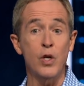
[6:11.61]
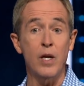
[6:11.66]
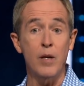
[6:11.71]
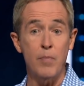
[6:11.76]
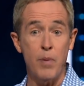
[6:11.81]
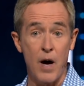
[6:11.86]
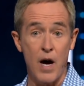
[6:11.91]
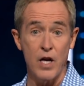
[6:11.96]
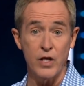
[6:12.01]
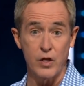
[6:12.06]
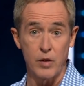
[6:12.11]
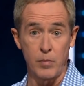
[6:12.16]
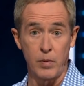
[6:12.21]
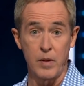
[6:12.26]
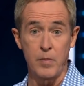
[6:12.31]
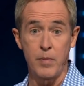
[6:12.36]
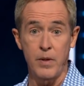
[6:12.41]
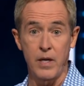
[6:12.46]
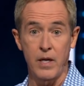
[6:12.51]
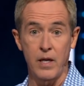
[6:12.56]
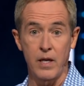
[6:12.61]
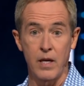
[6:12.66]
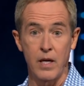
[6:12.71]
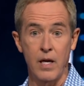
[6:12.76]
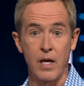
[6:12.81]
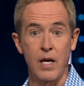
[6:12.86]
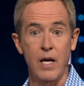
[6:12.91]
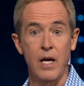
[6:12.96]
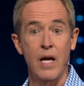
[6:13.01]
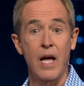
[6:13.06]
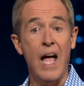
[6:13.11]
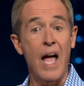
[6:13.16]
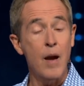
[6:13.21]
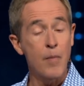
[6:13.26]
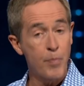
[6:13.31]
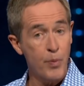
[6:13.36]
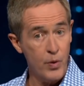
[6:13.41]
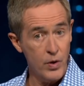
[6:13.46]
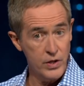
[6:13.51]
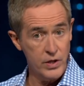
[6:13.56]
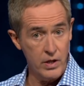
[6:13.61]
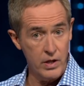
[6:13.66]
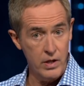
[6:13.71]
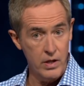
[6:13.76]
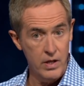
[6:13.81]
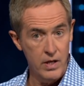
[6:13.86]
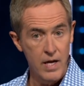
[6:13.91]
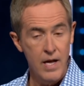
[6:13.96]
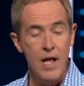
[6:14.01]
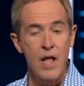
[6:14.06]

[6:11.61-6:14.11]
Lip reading: can possibly be and prison.